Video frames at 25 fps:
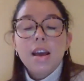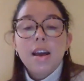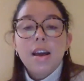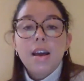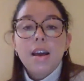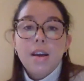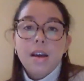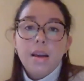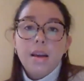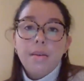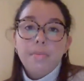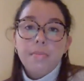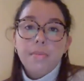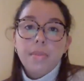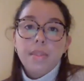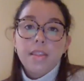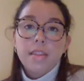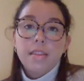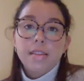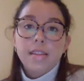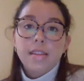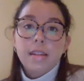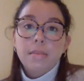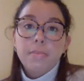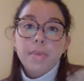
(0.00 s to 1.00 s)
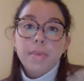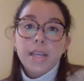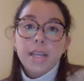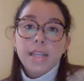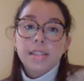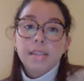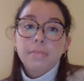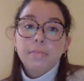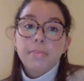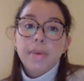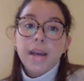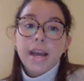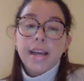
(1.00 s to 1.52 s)
that makes
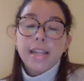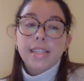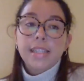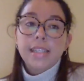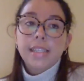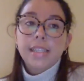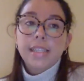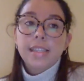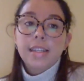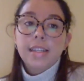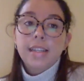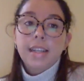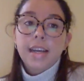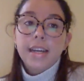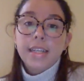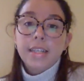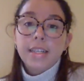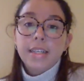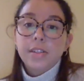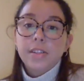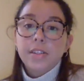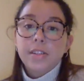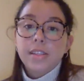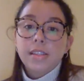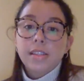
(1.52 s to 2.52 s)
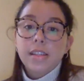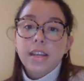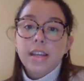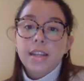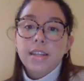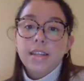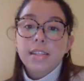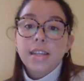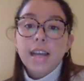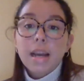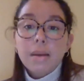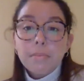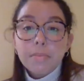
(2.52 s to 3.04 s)
the pads and liners
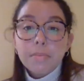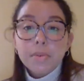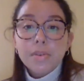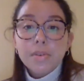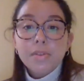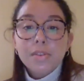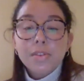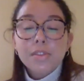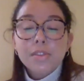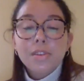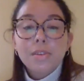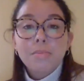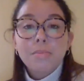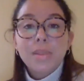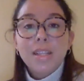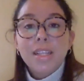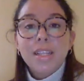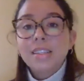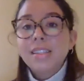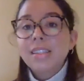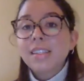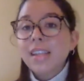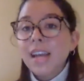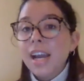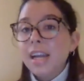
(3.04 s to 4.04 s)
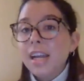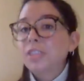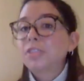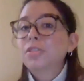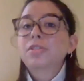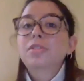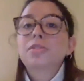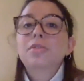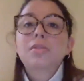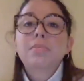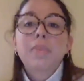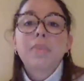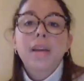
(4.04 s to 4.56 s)
and tampons completely
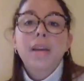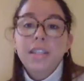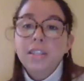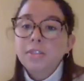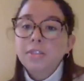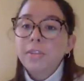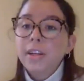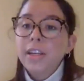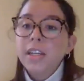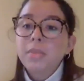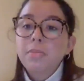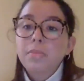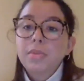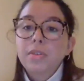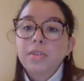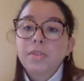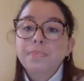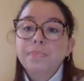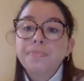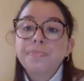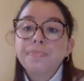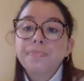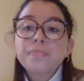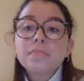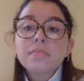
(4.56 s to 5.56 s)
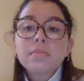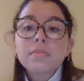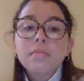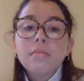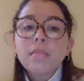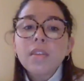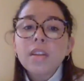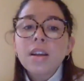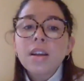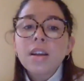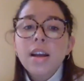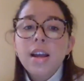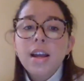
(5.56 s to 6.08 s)
natural, biodegradable,
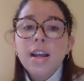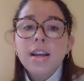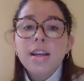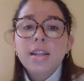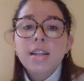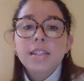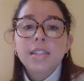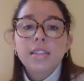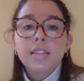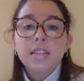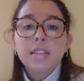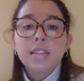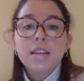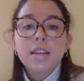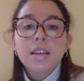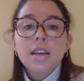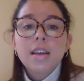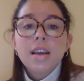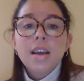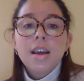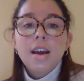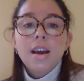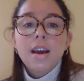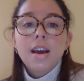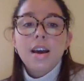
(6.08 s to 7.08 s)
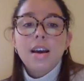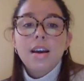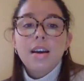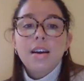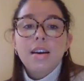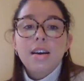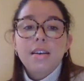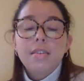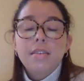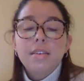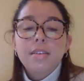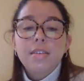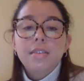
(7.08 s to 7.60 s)
and
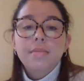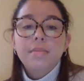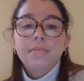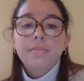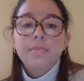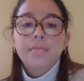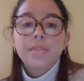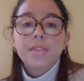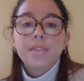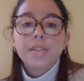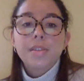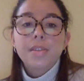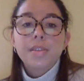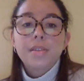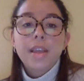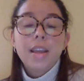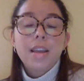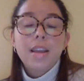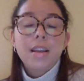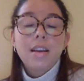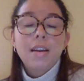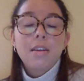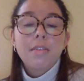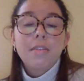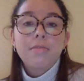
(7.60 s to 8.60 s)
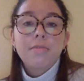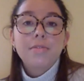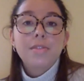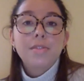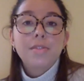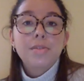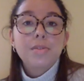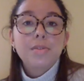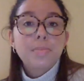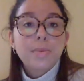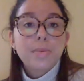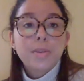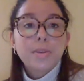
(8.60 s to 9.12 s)
so they are
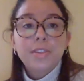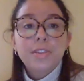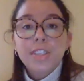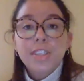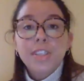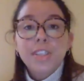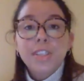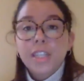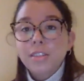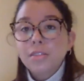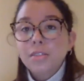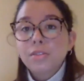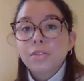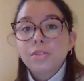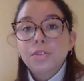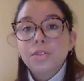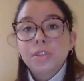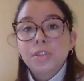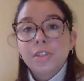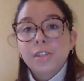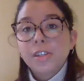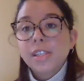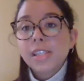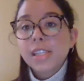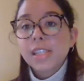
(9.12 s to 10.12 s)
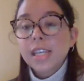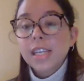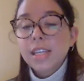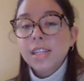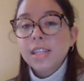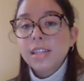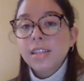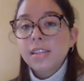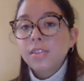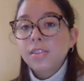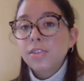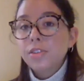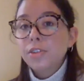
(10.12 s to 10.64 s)
super gentle to your
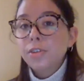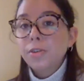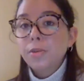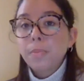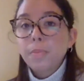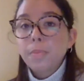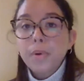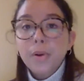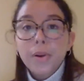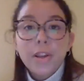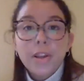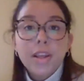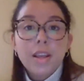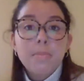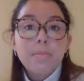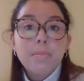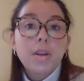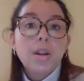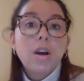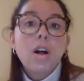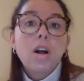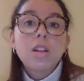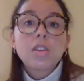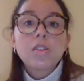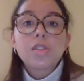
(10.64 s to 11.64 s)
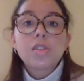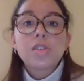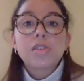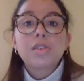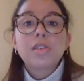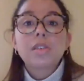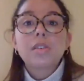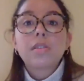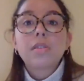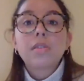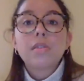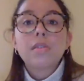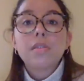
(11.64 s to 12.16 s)
skin, to your body, but
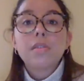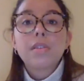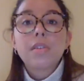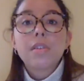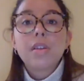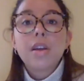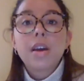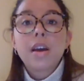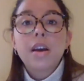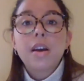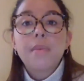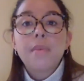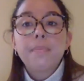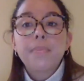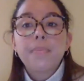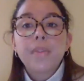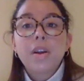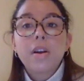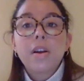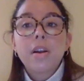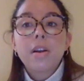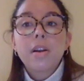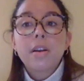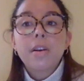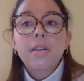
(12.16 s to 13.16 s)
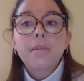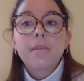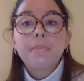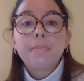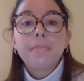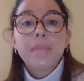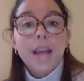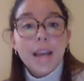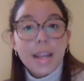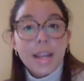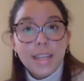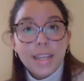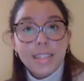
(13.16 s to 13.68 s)
also our
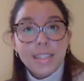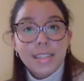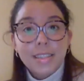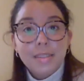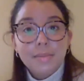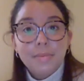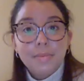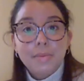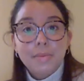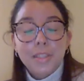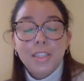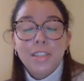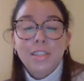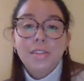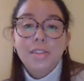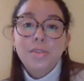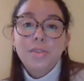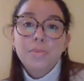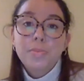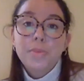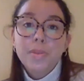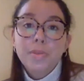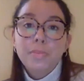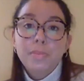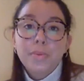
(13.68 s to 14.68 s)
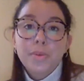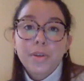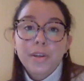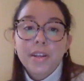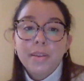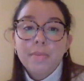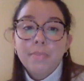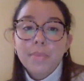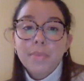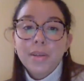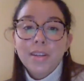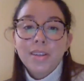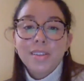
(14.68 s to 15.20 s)
planet, which is super
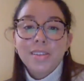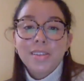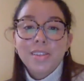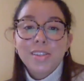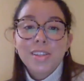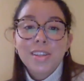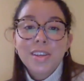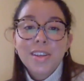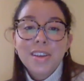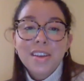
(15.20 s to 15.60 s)
important because,